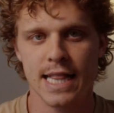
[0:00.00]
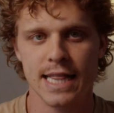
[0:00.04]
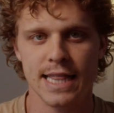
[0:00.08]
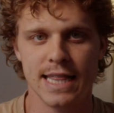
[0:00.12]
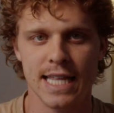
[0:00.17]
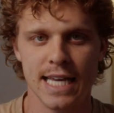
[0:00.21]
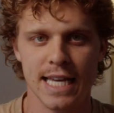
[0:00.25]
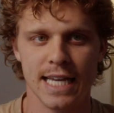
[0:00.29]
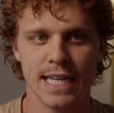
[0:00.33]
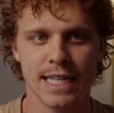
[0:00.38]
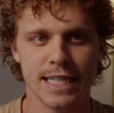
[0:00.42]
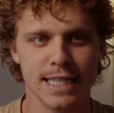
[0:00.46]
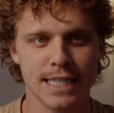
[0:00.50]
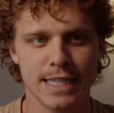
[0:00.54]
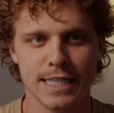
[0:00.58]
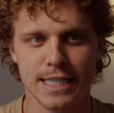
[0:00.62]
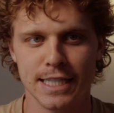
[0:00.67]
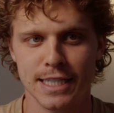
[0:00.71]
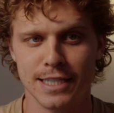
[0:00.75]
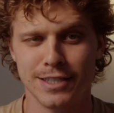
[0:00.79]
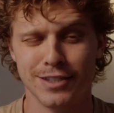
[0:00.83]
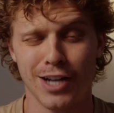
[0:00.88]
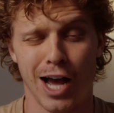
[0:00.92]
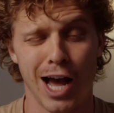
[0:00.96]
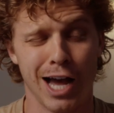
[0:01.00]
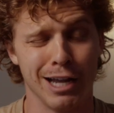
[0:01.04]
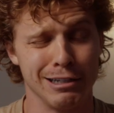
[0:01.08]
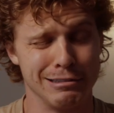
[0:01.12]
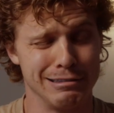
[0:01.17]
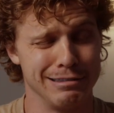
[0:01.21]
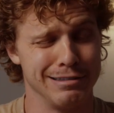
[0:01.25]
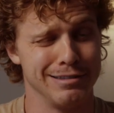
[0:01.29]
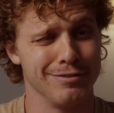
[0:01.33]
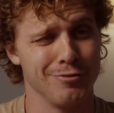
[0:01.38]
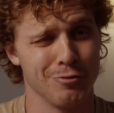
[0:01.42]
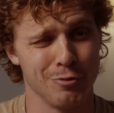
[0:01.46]
things, not
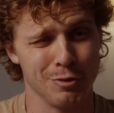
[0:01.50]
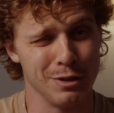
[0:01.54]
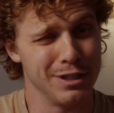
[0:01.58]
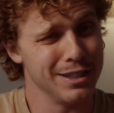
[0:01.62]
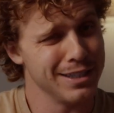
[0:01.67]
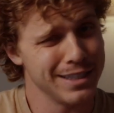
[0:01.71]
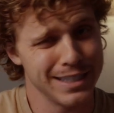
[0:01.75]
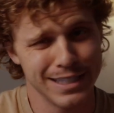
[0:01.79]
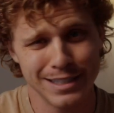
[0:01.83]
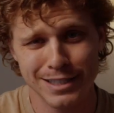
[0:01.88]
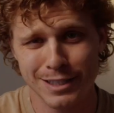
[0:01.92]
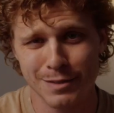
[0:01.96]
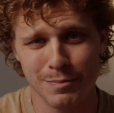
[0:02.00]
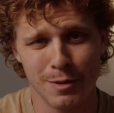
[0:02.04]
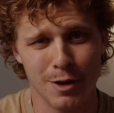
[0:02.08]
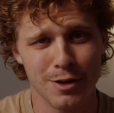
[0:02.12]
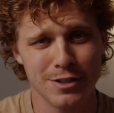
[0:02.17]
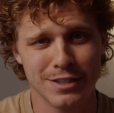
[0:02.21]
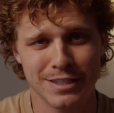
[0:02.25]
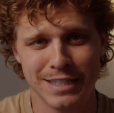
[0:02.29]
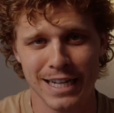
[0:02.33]
really the most